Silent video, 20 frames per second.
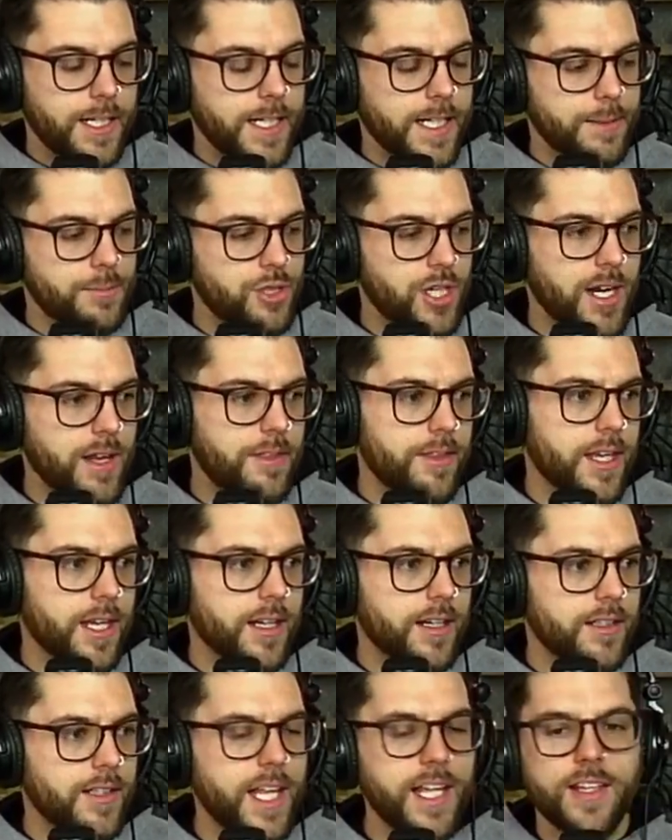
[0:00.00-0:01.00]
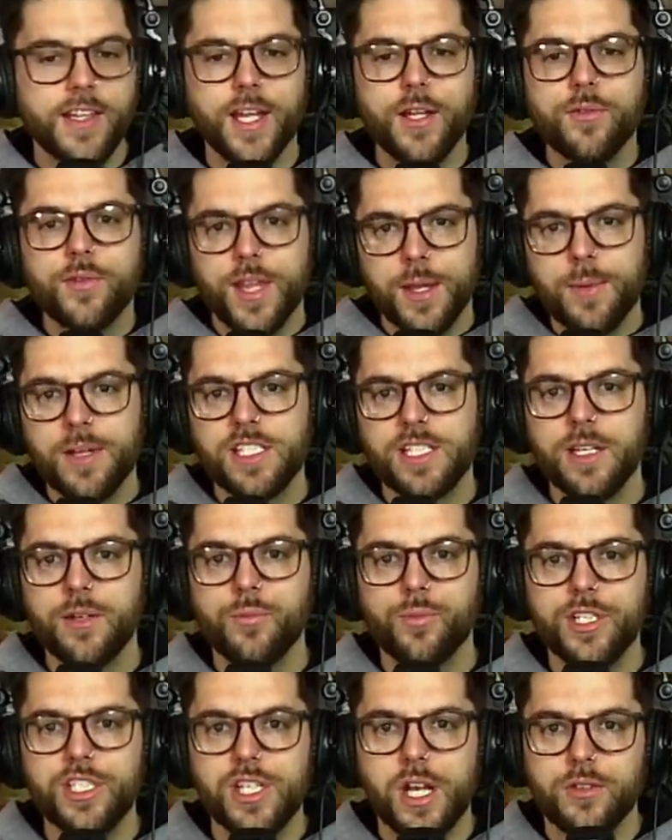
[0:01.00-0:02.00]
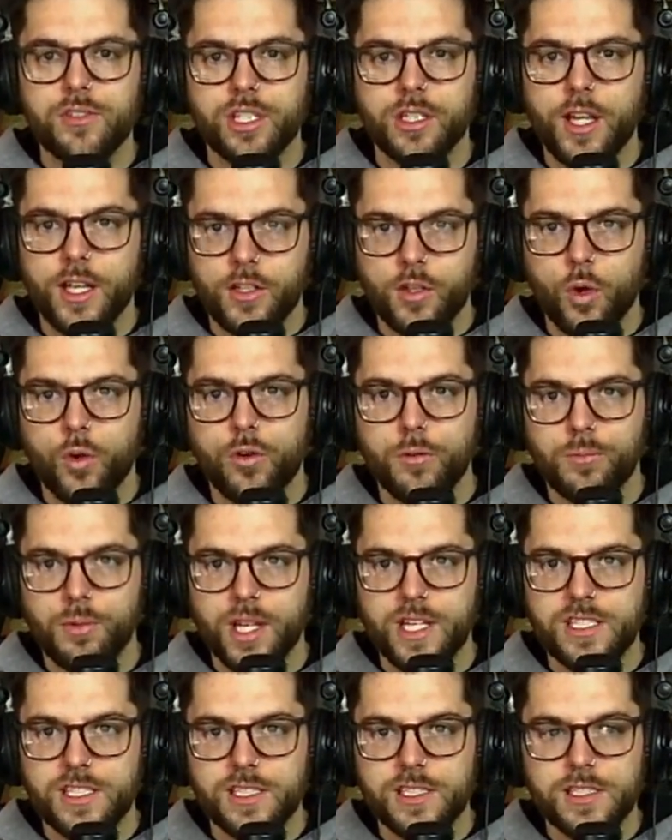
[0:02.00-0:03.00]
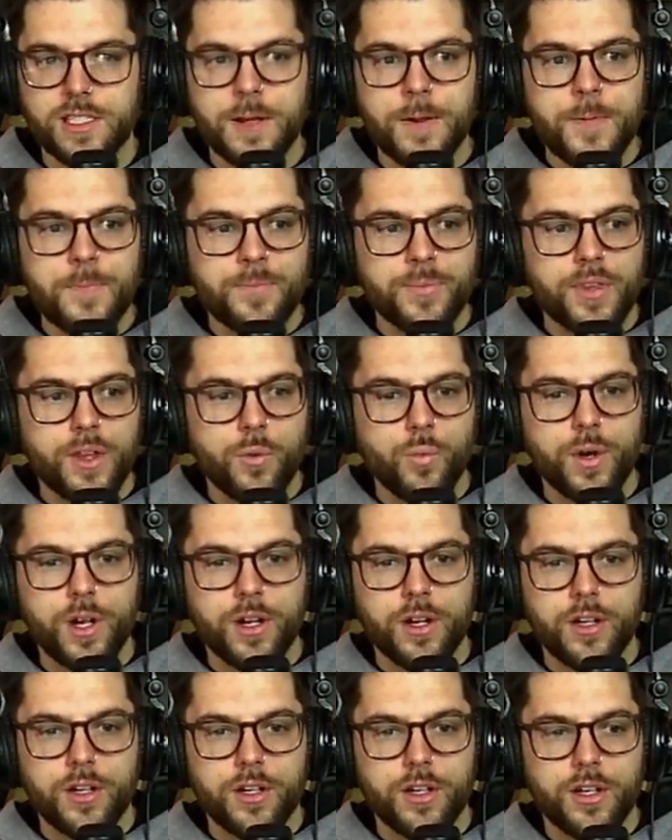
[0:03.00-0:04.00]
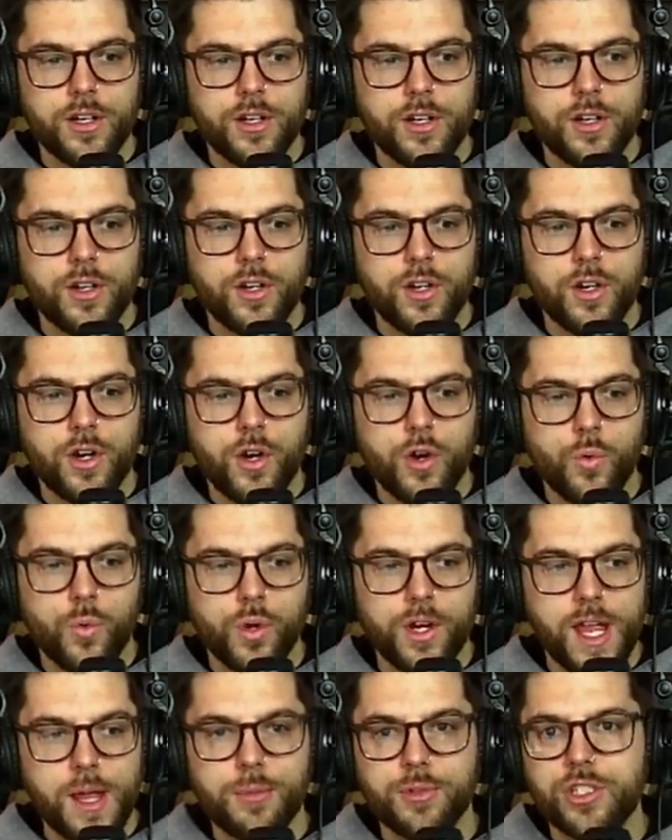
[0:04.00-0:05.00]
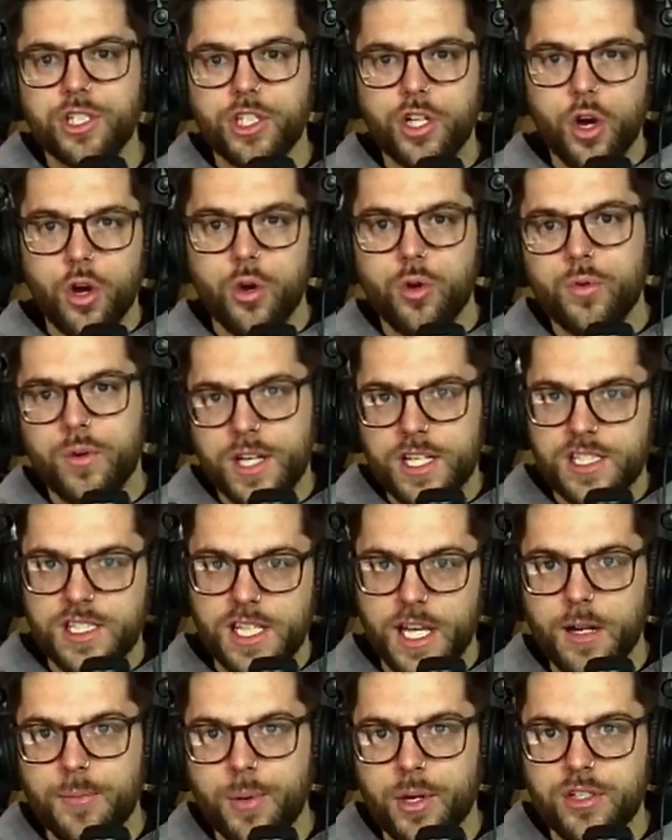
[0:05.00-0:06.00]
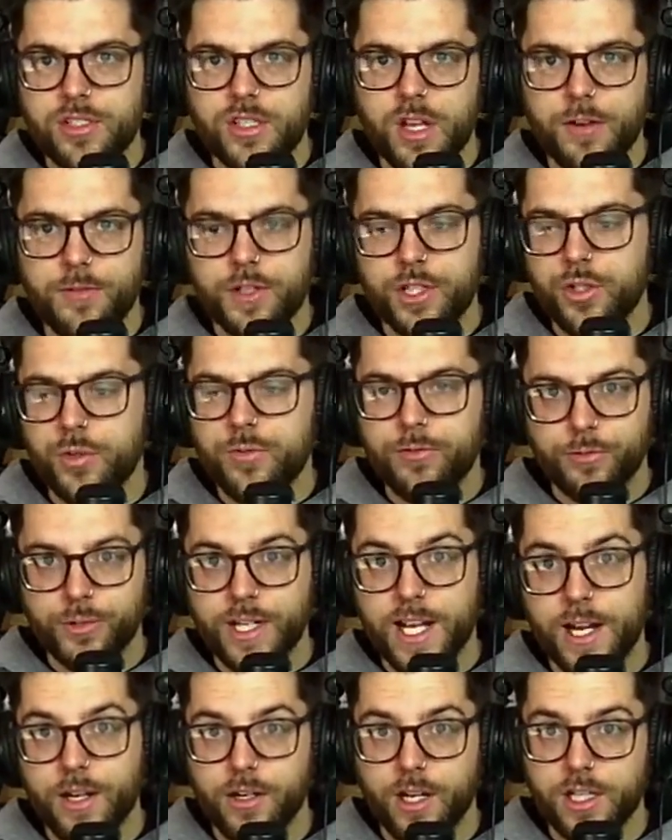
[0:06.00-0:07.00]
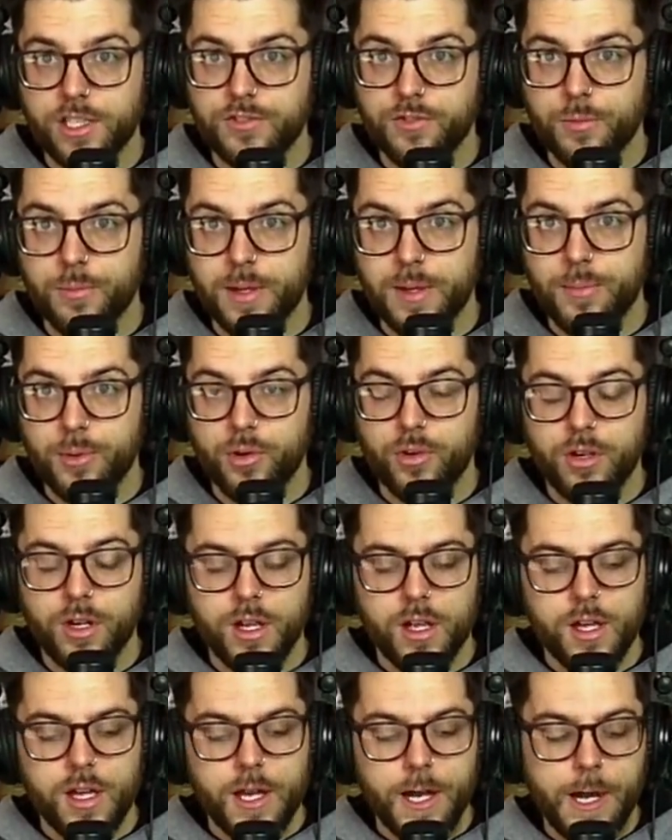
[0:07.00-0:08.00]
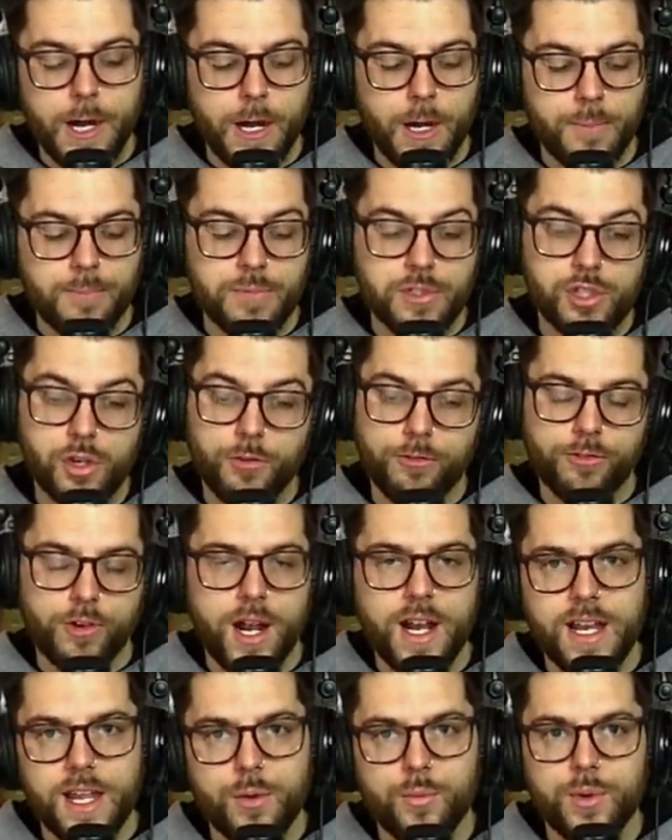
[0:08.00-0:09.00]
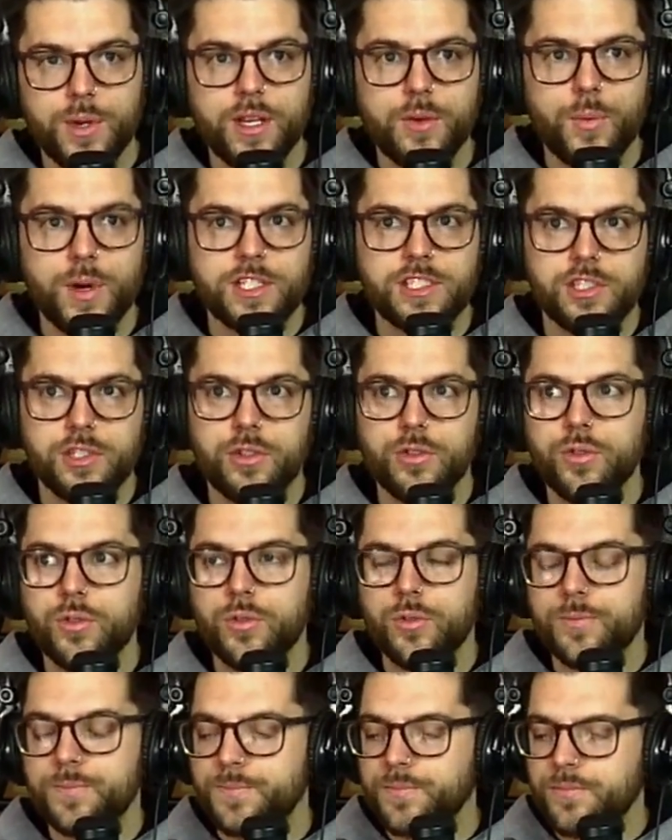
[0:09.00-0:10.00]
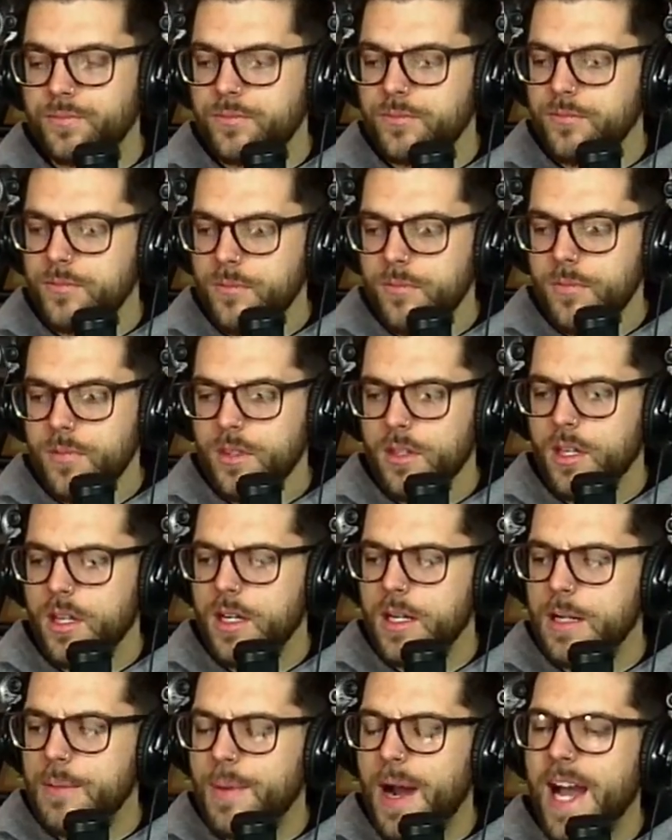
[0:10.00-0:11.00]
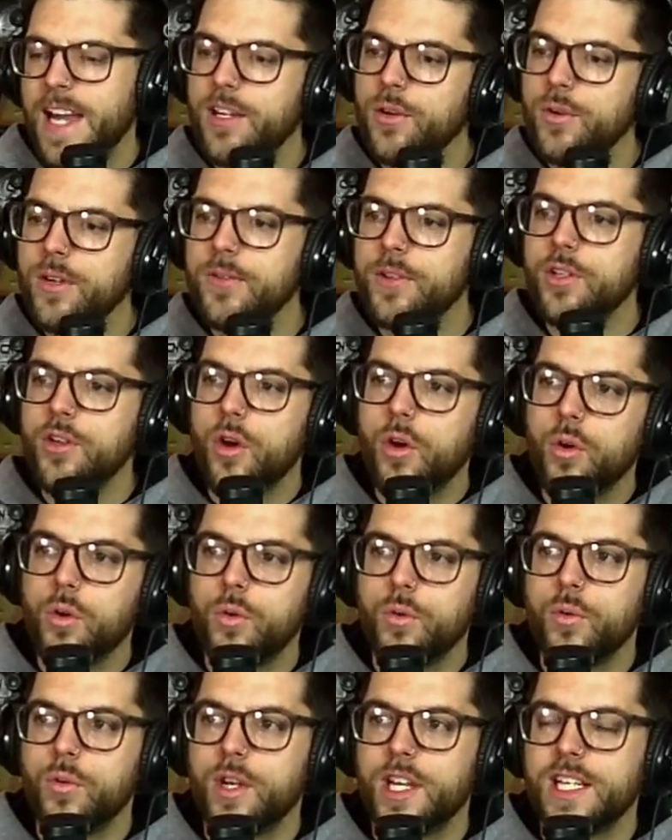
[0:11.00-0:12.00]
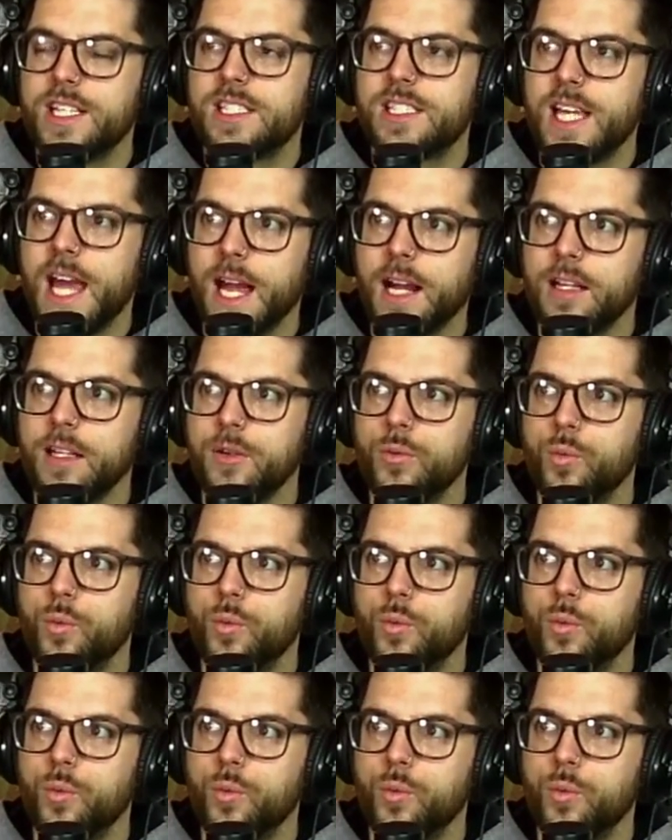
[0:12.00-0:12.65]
trying to think. They basically reach out to like local places where we're able to go and set up our stuff and do free haircuts for people. So Friday we went to I don't even know exactly